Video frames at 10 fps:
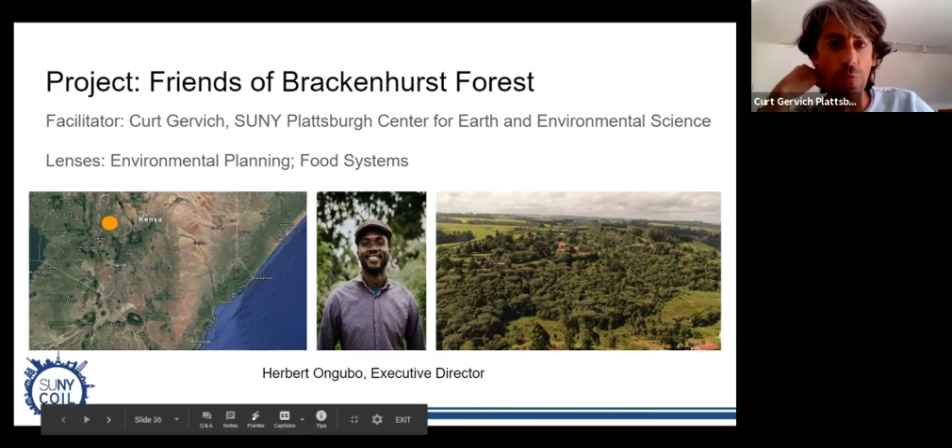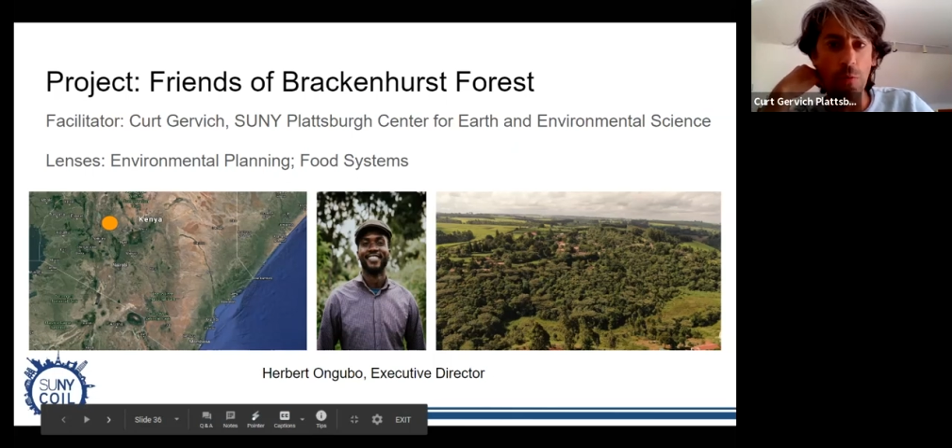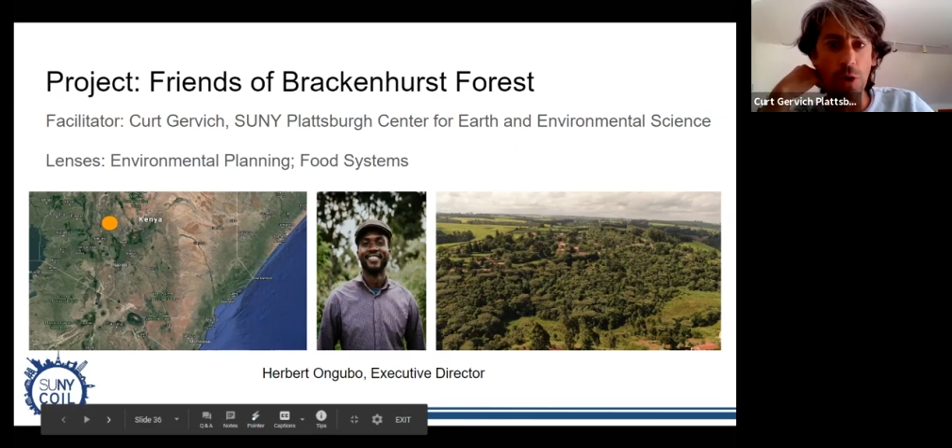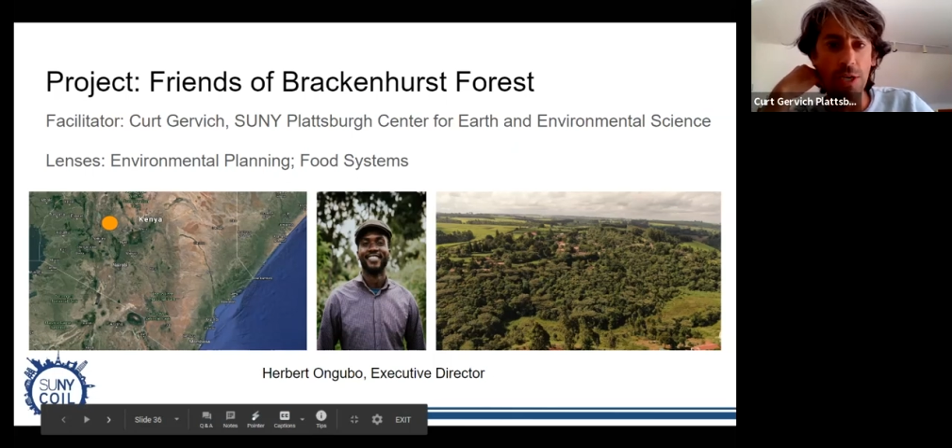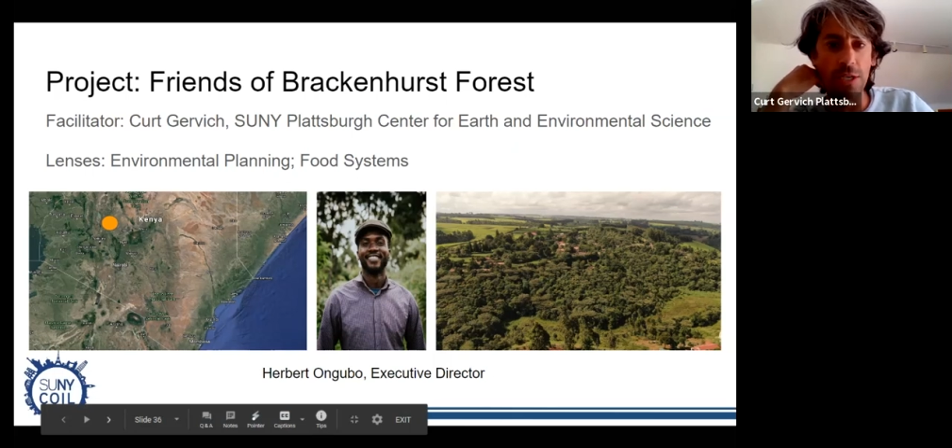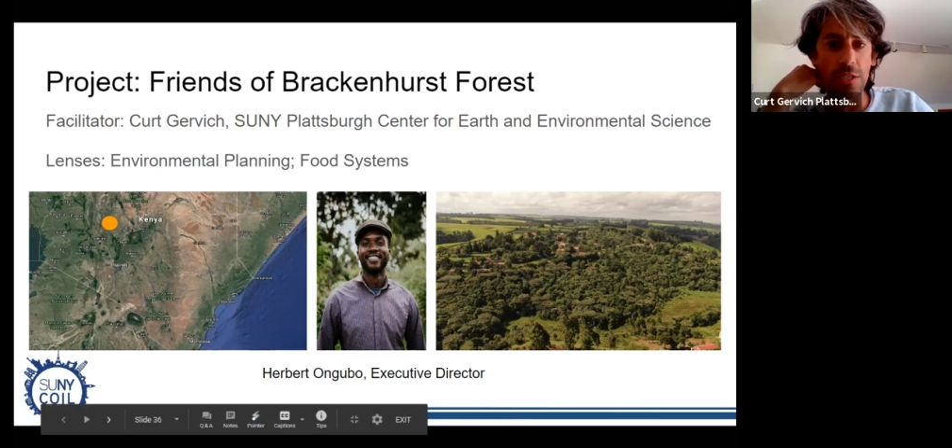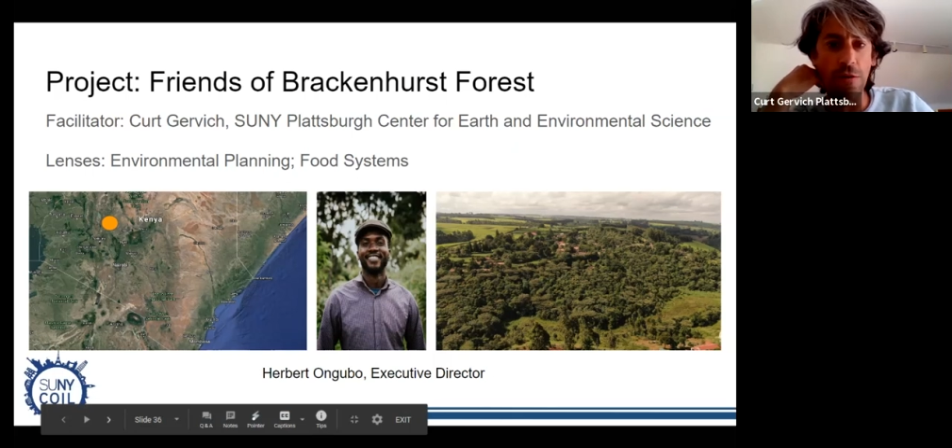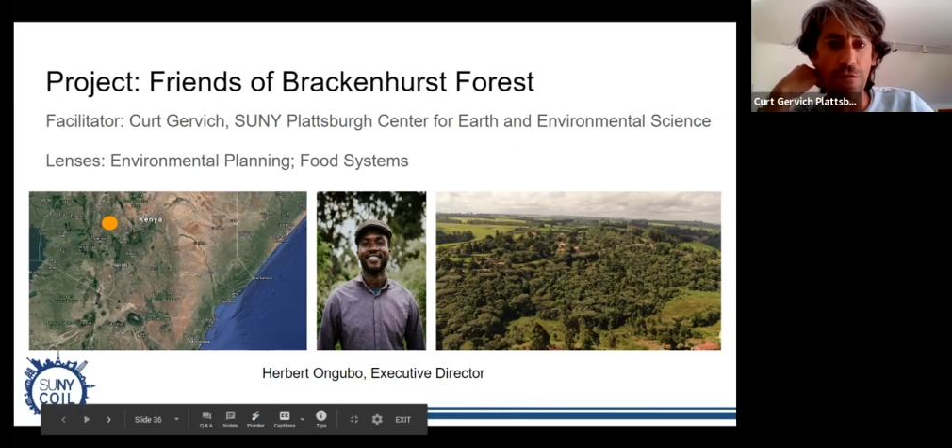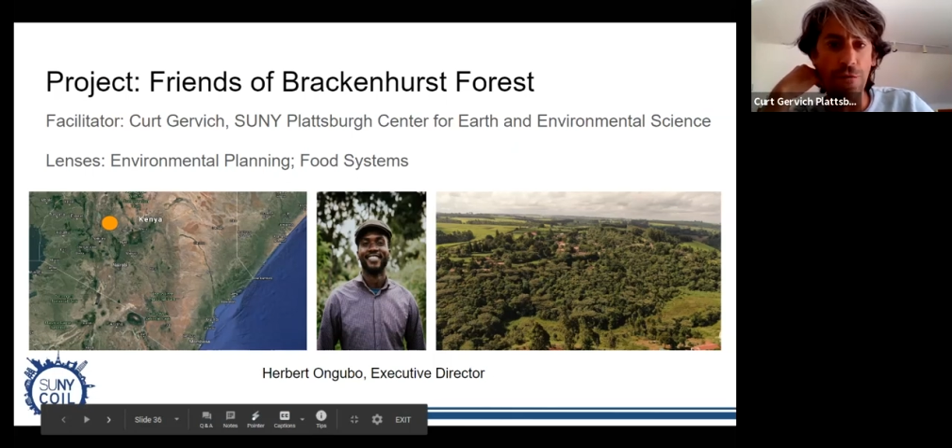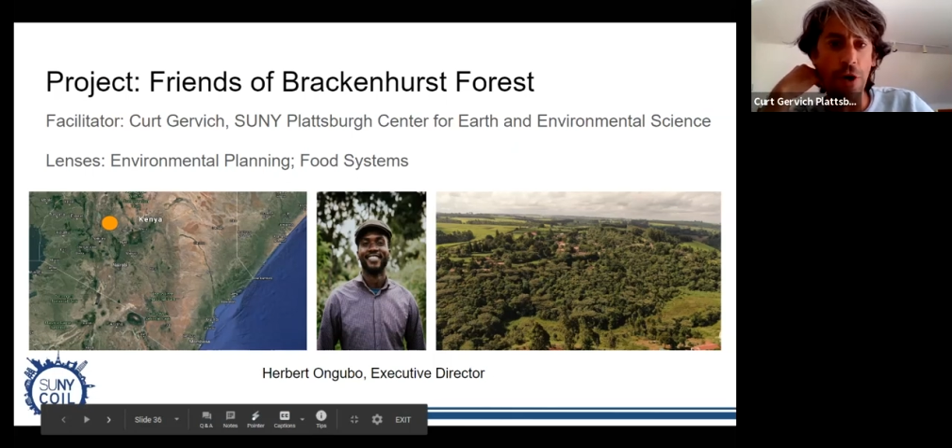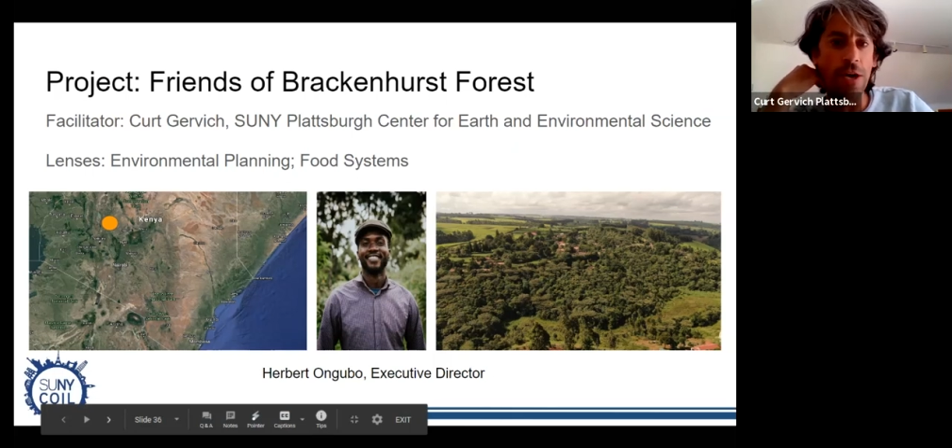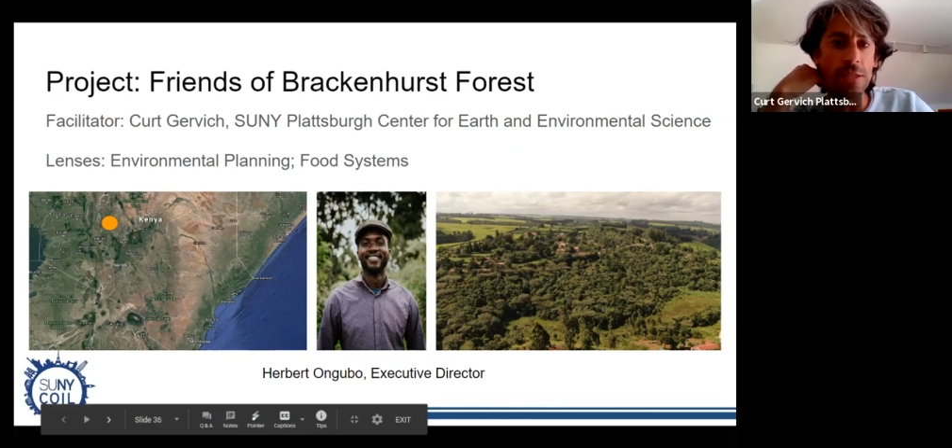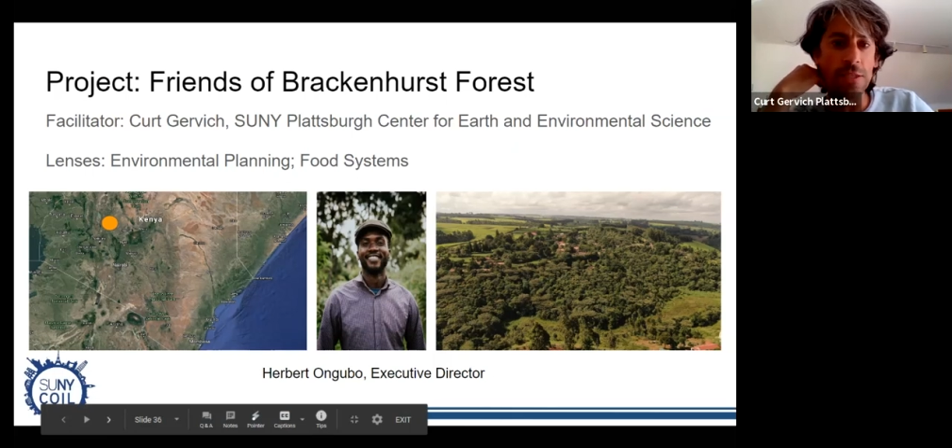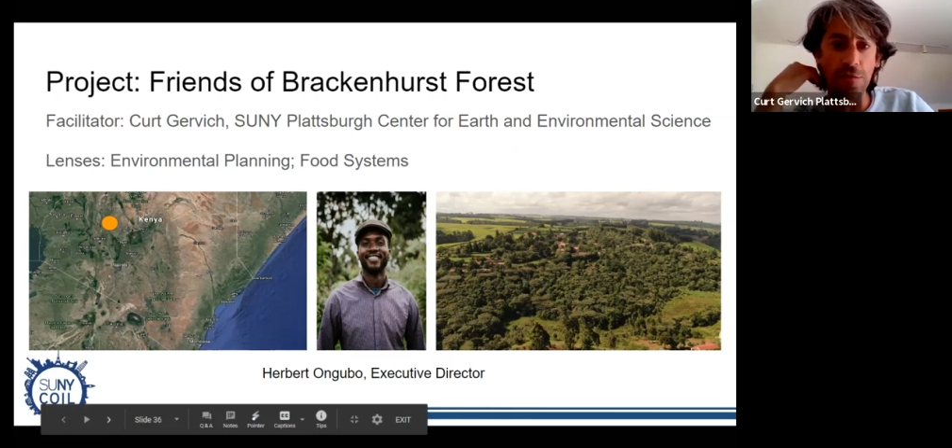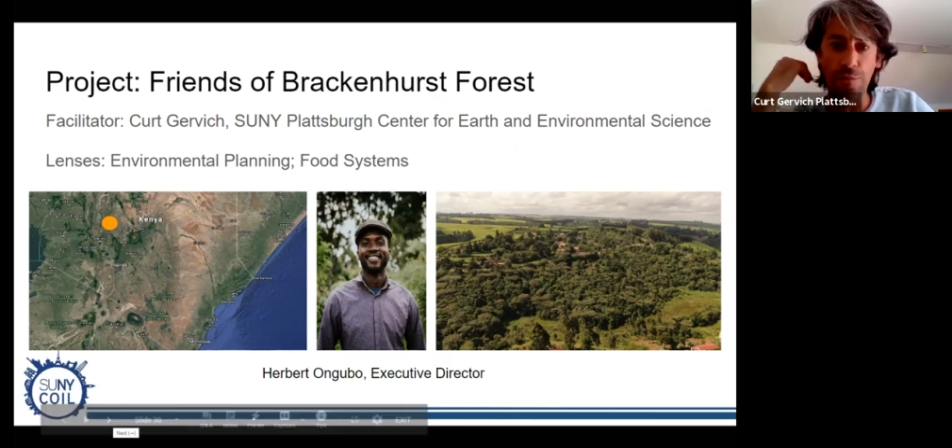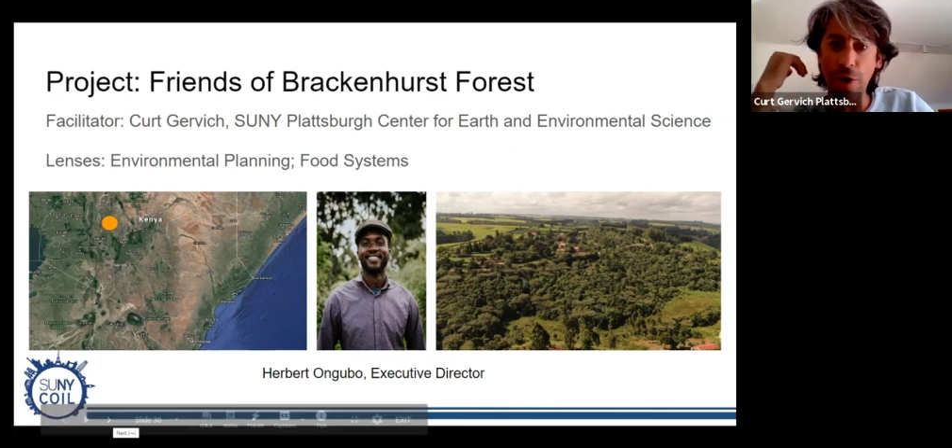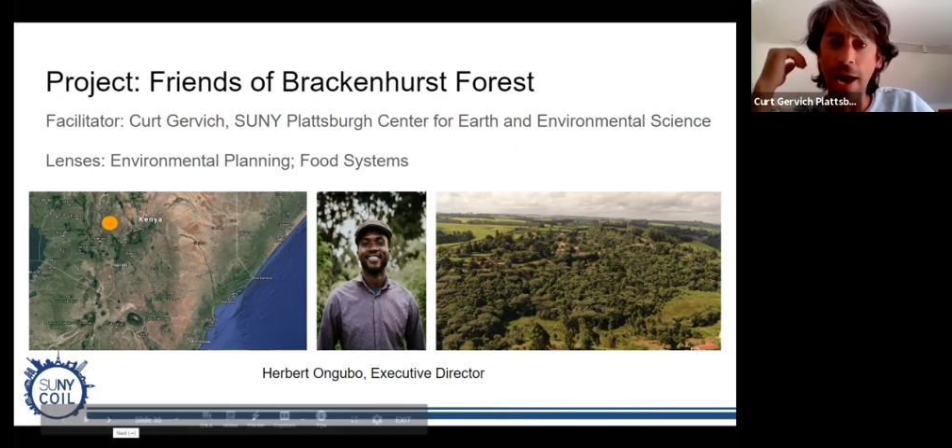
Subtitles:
was Friends of